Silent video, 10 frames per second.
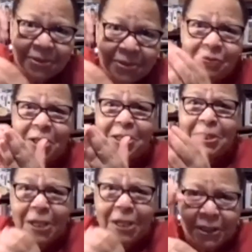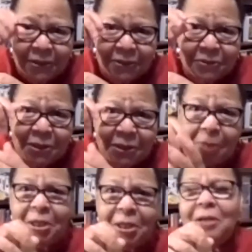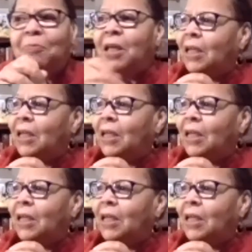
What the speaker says: in India, the namkeen,